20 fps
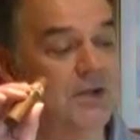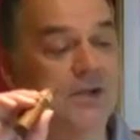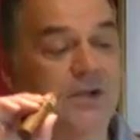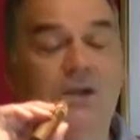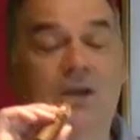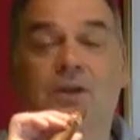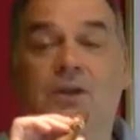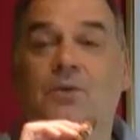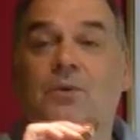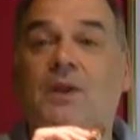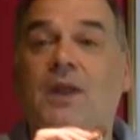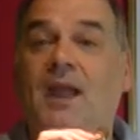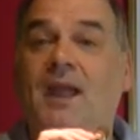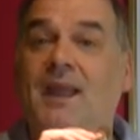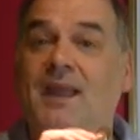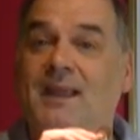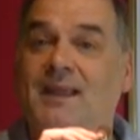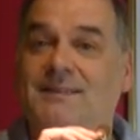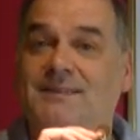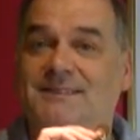Corona
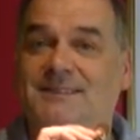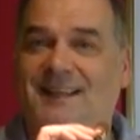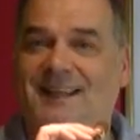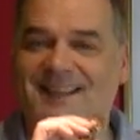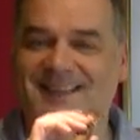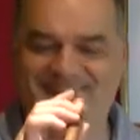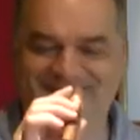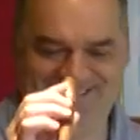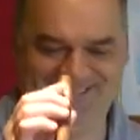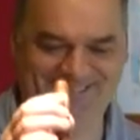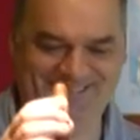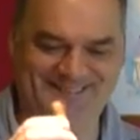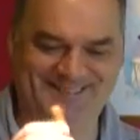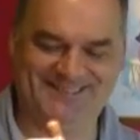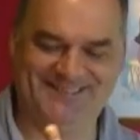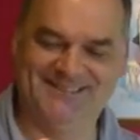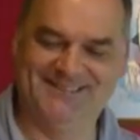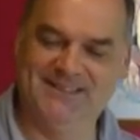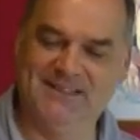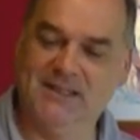Extra.
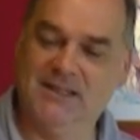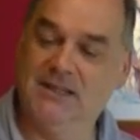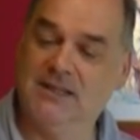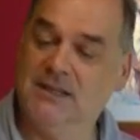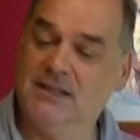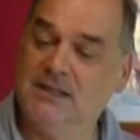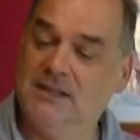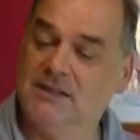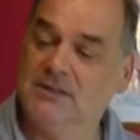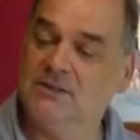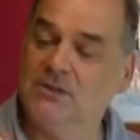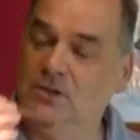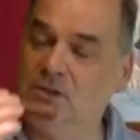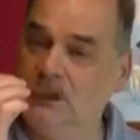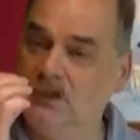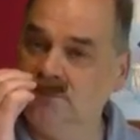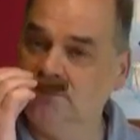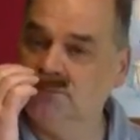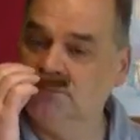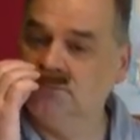
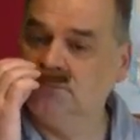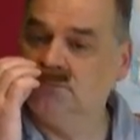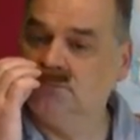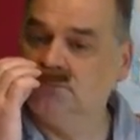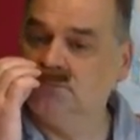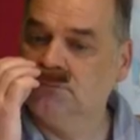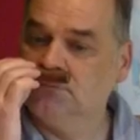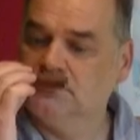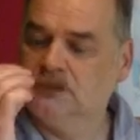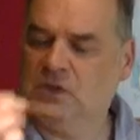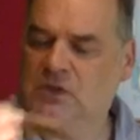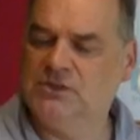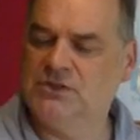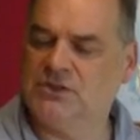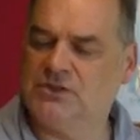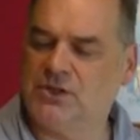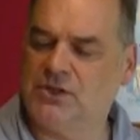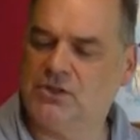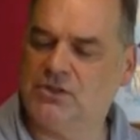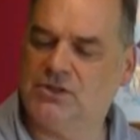So
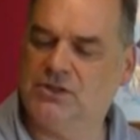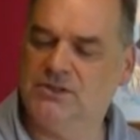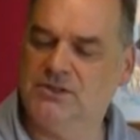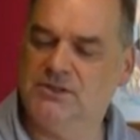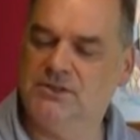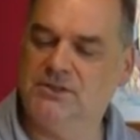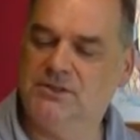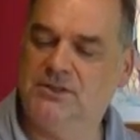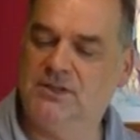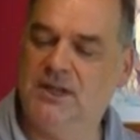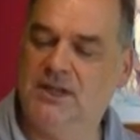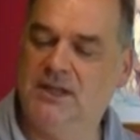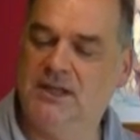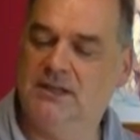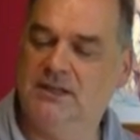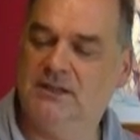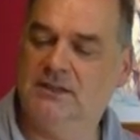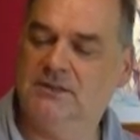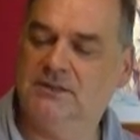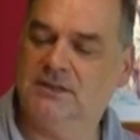construction's
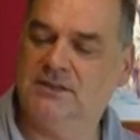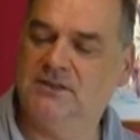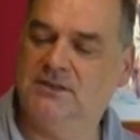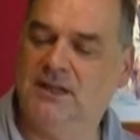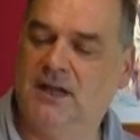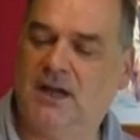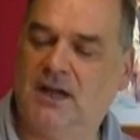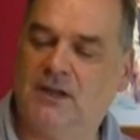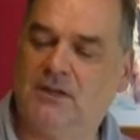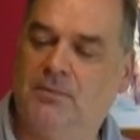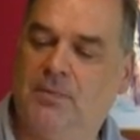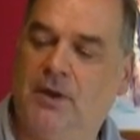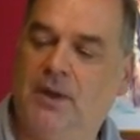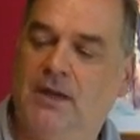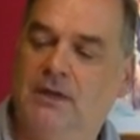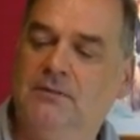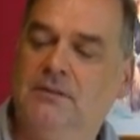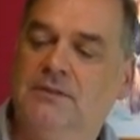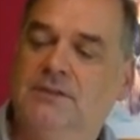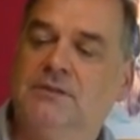it's a dark
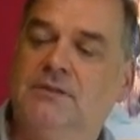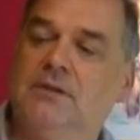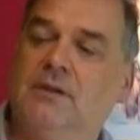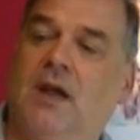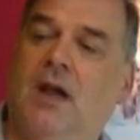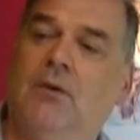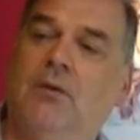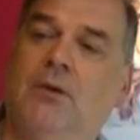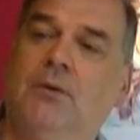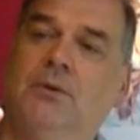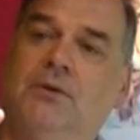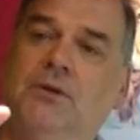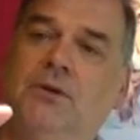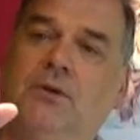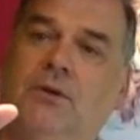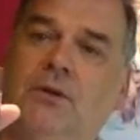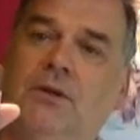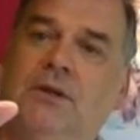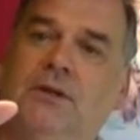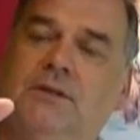brown is how I would
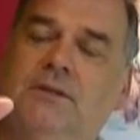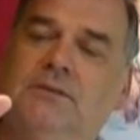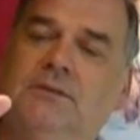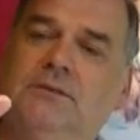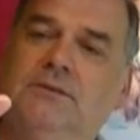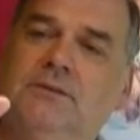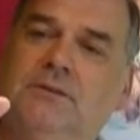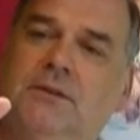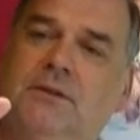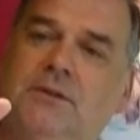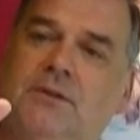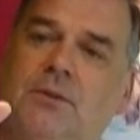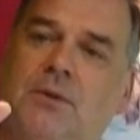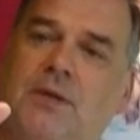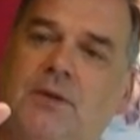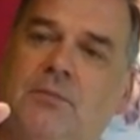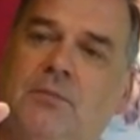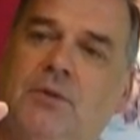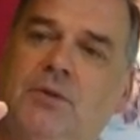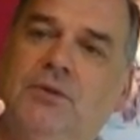call it, not
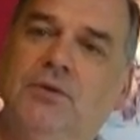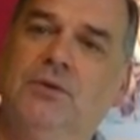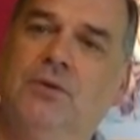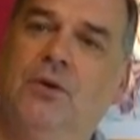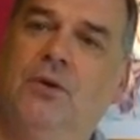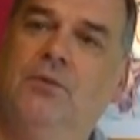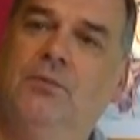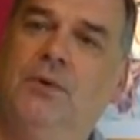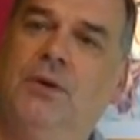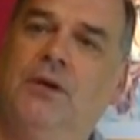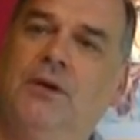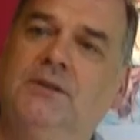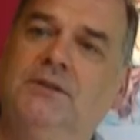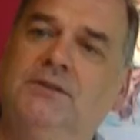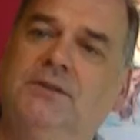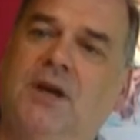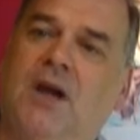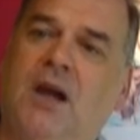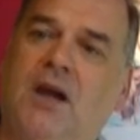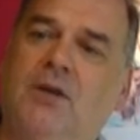quite Maduro but
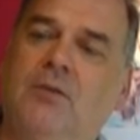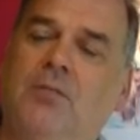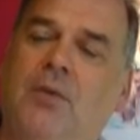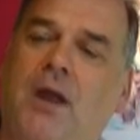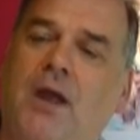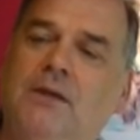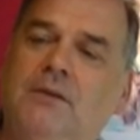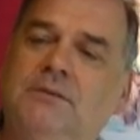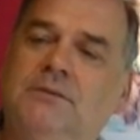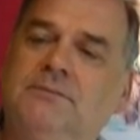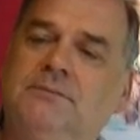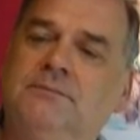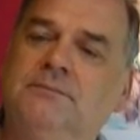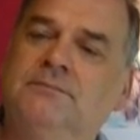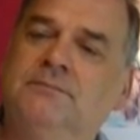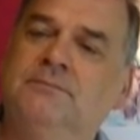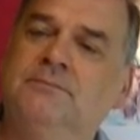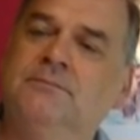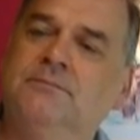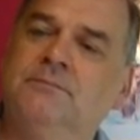dark brown.
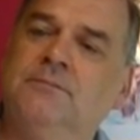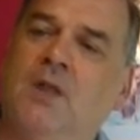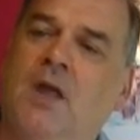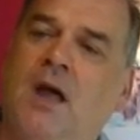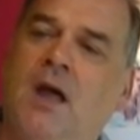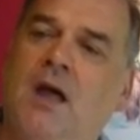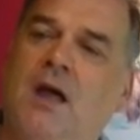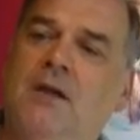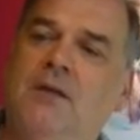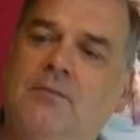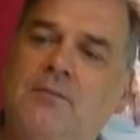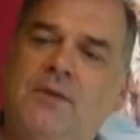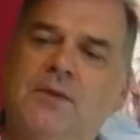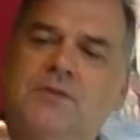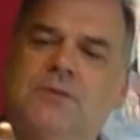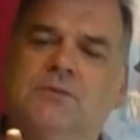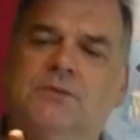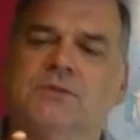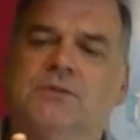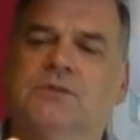
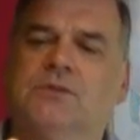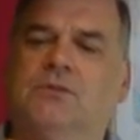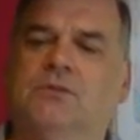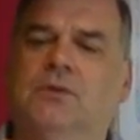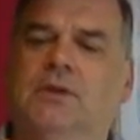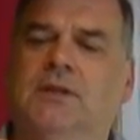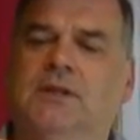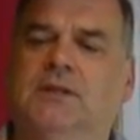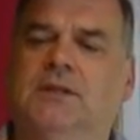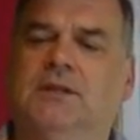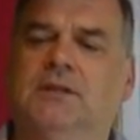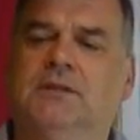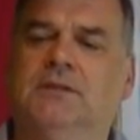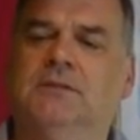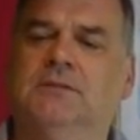This one's quite